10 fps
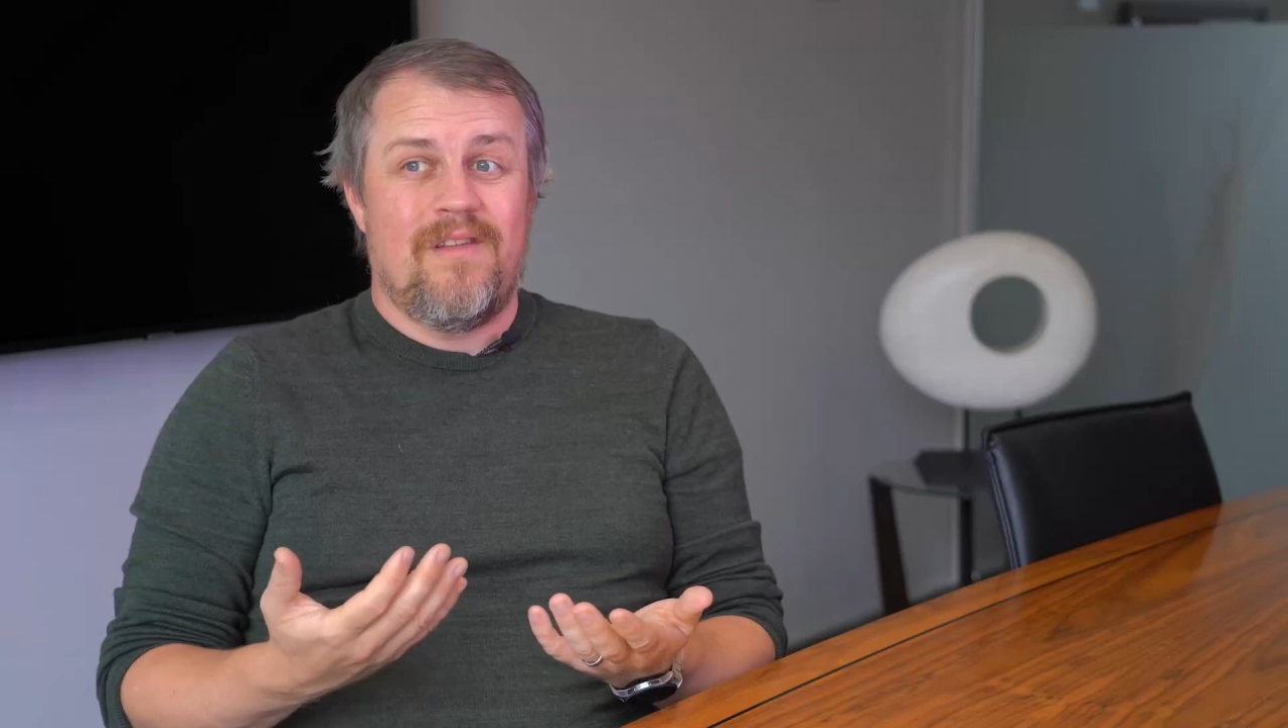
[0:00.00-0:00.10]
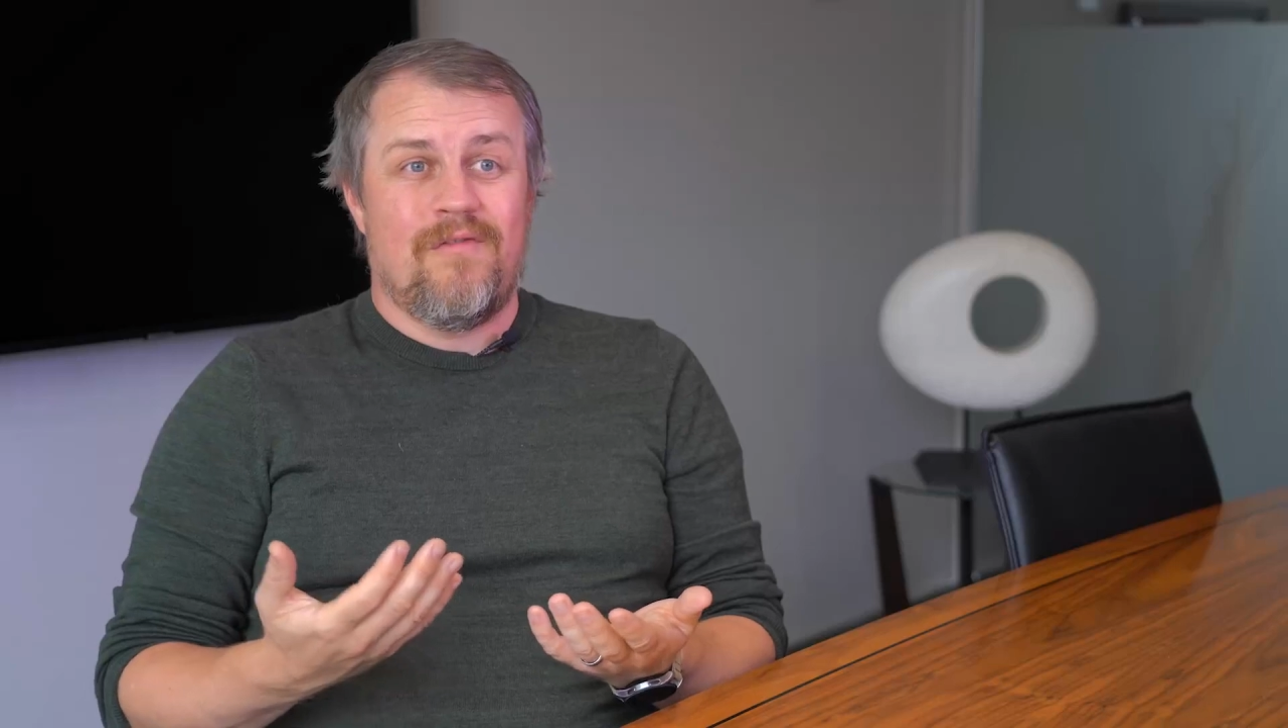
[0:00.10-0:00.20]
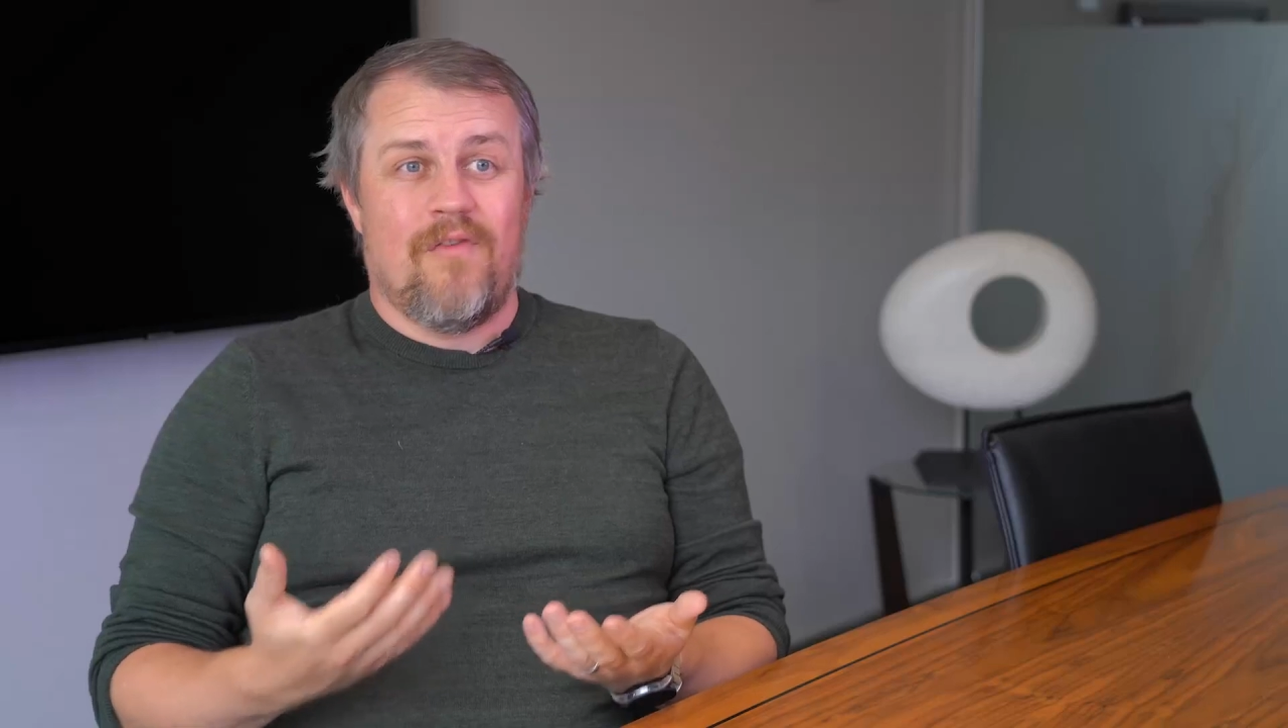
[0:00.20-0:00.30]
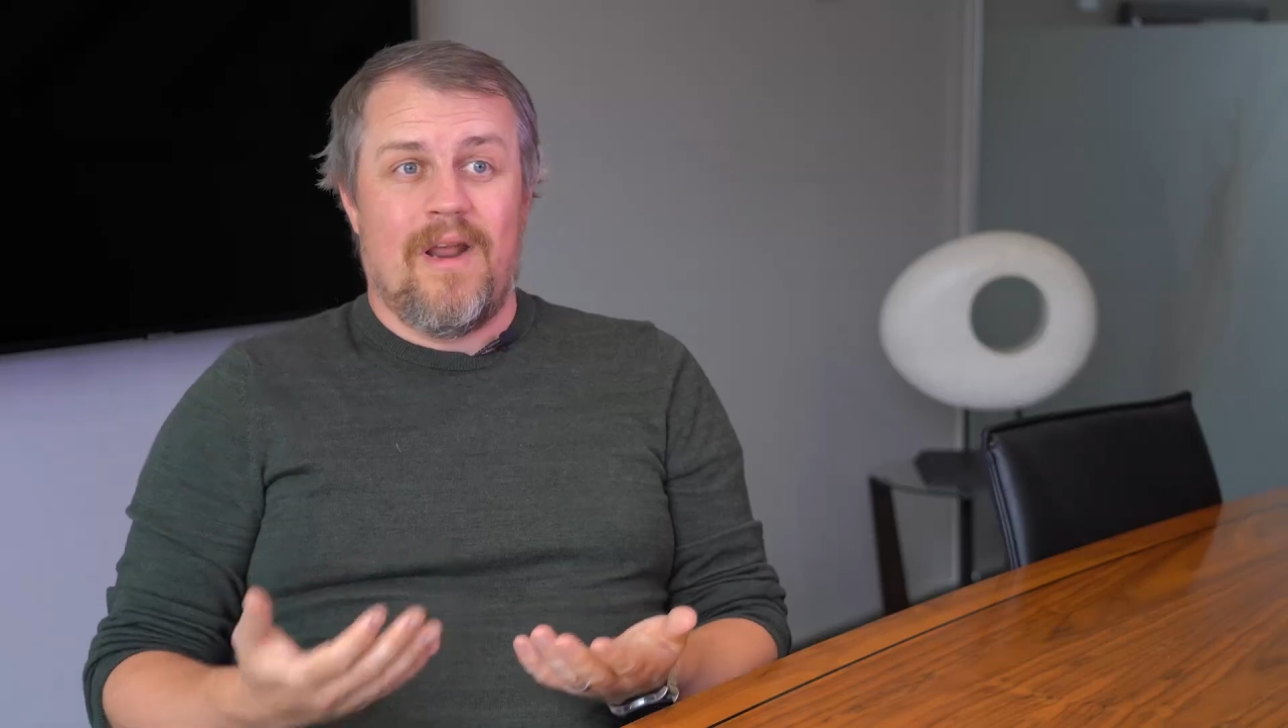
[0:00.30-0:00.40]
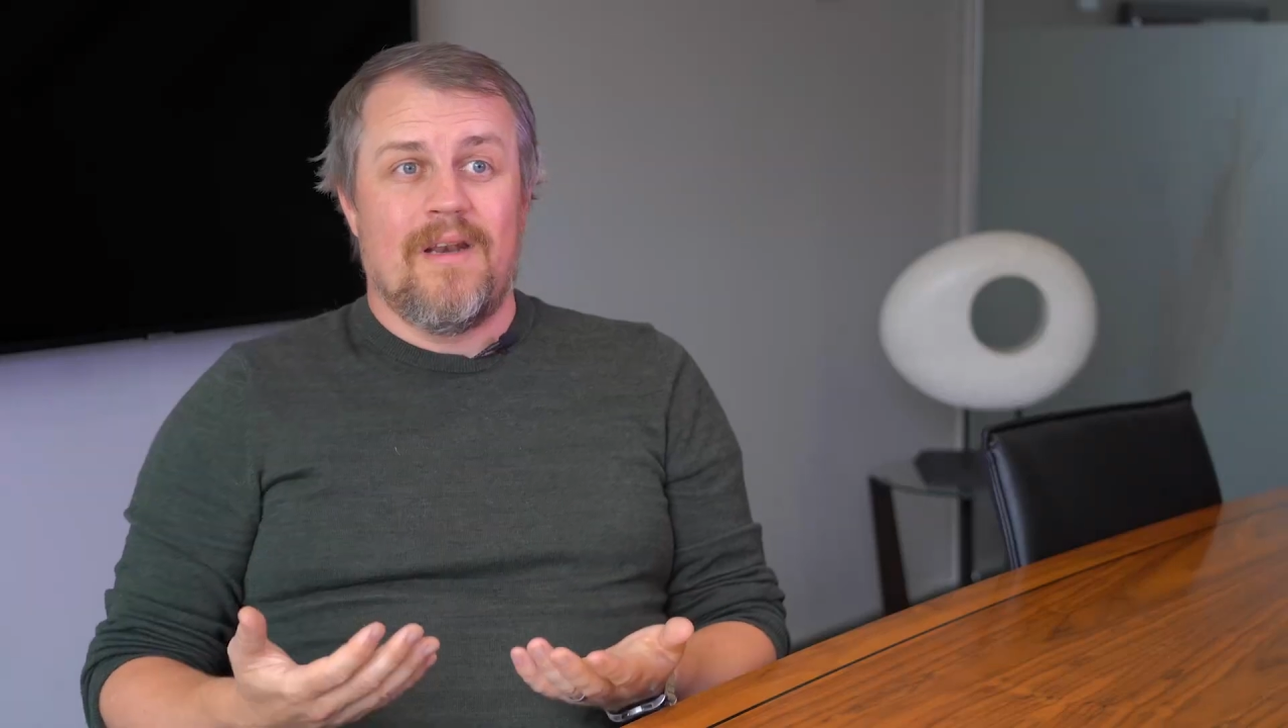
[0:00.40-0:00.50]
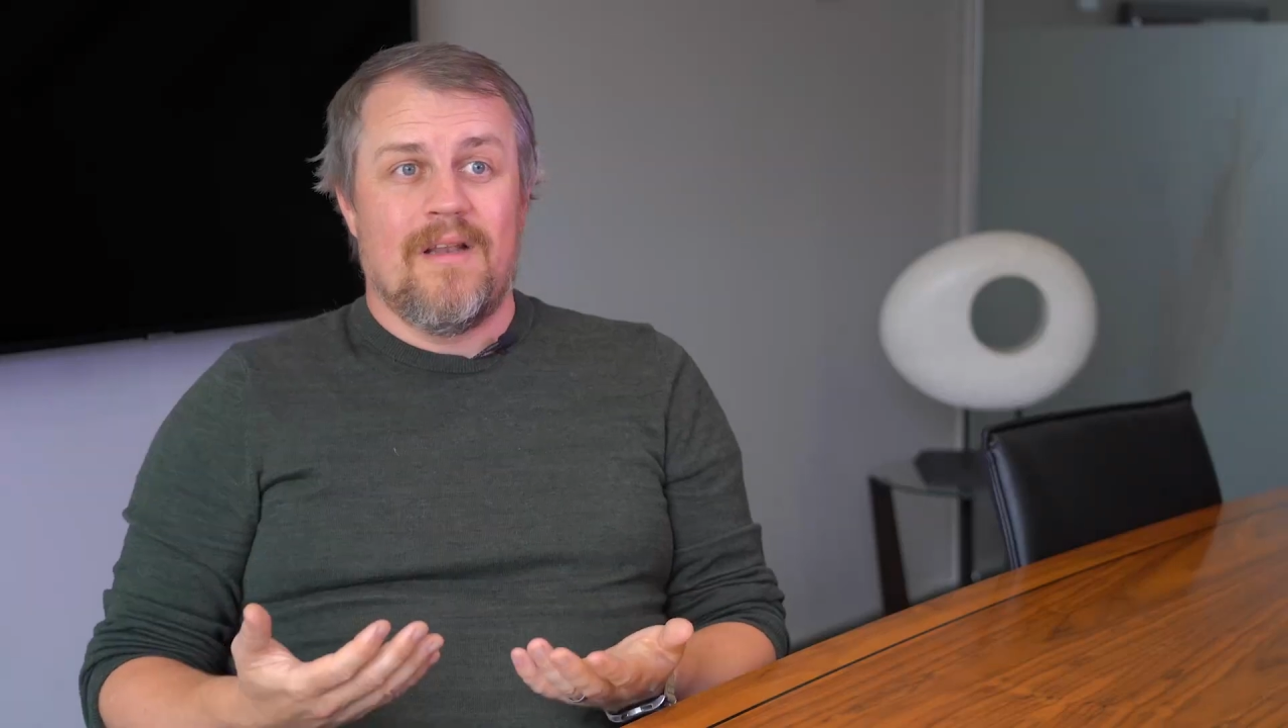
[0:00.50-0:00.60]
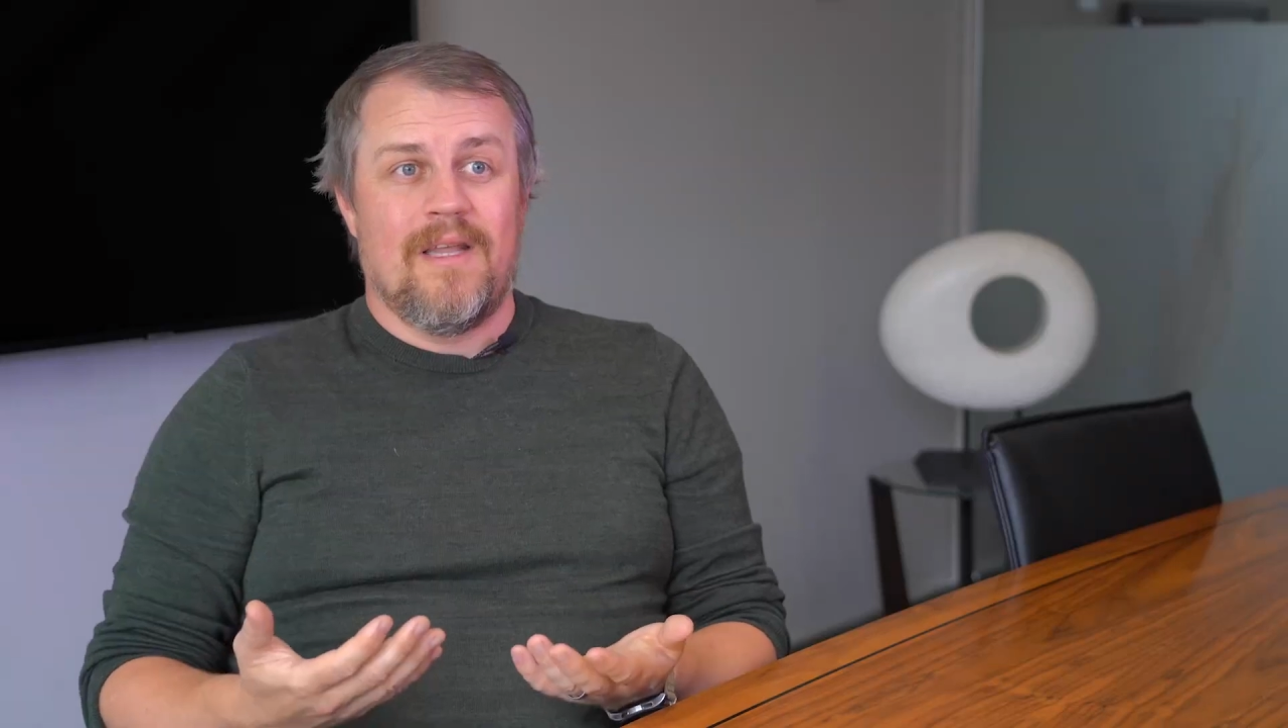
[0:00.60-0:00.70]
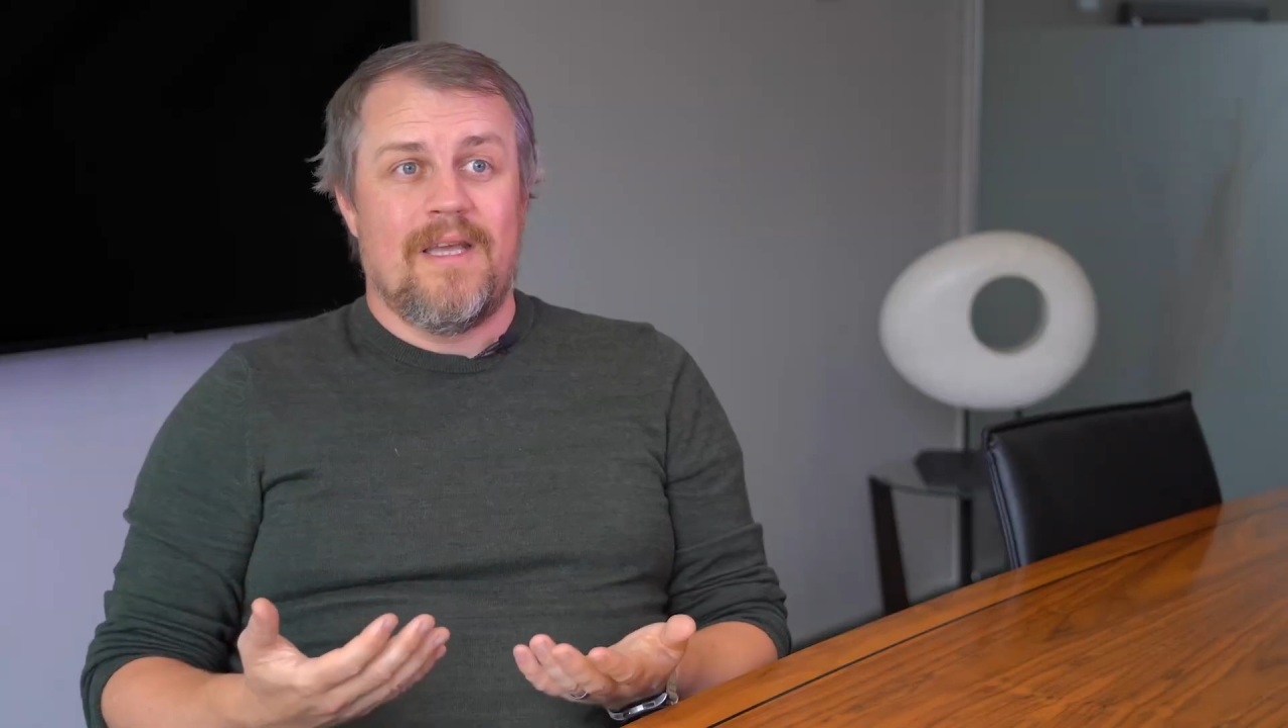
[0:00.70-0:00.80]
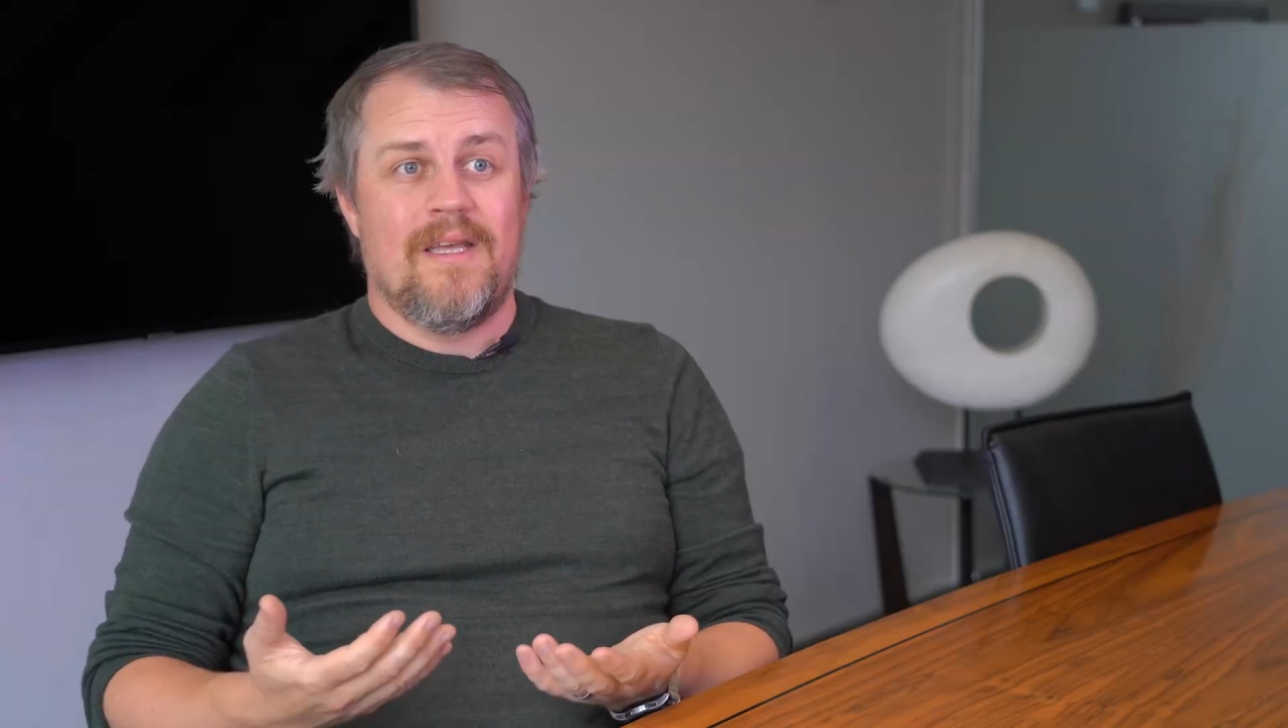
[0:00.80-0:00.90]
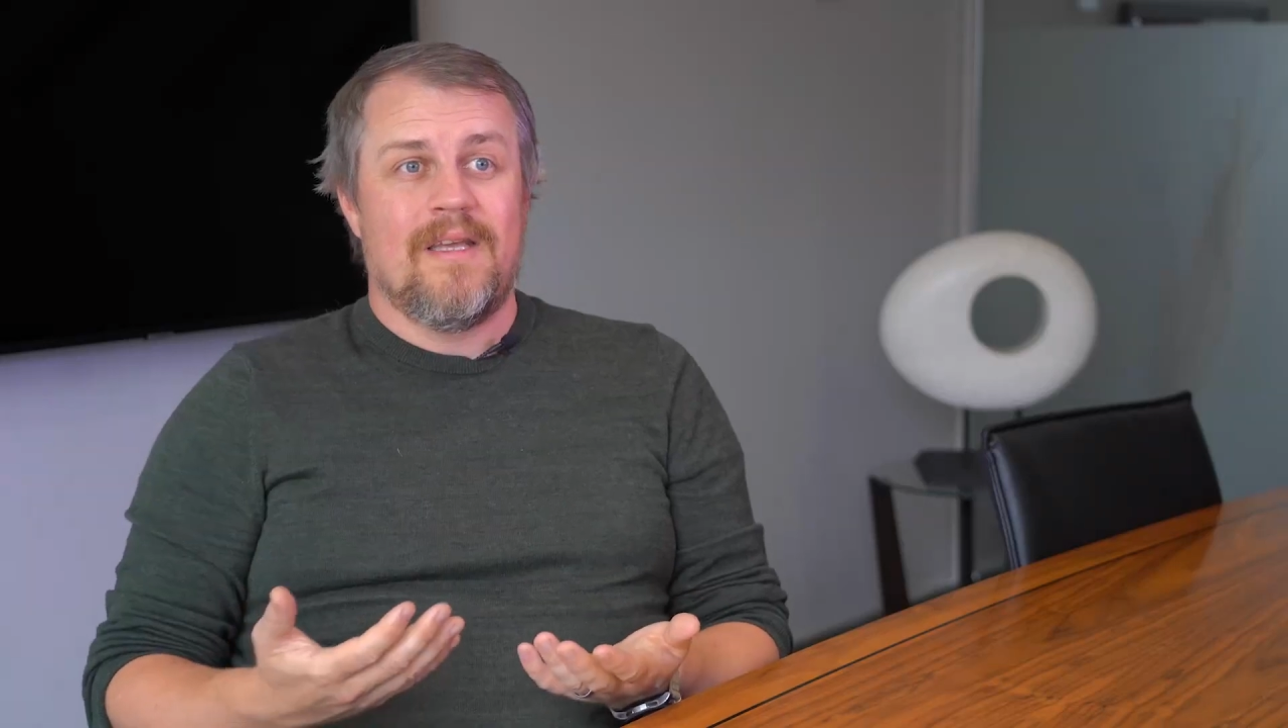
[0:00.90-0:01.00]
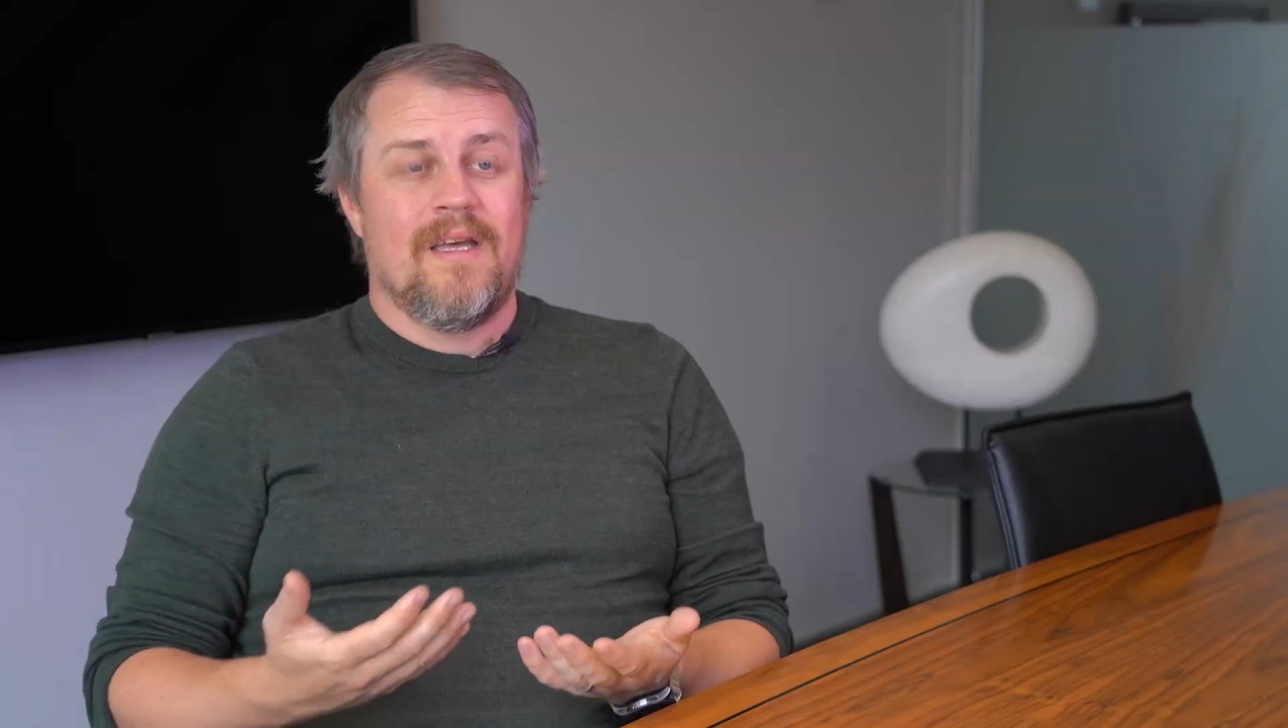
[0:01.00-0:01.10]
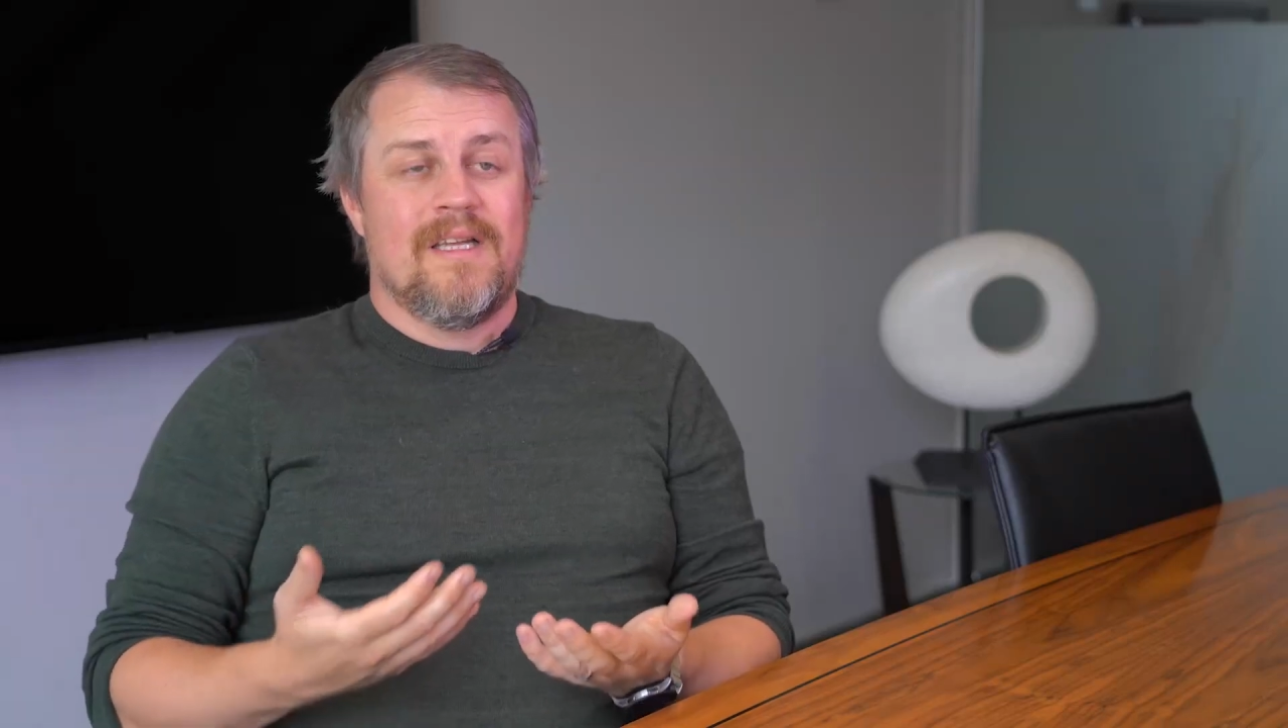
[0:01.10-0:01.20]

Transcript: friendly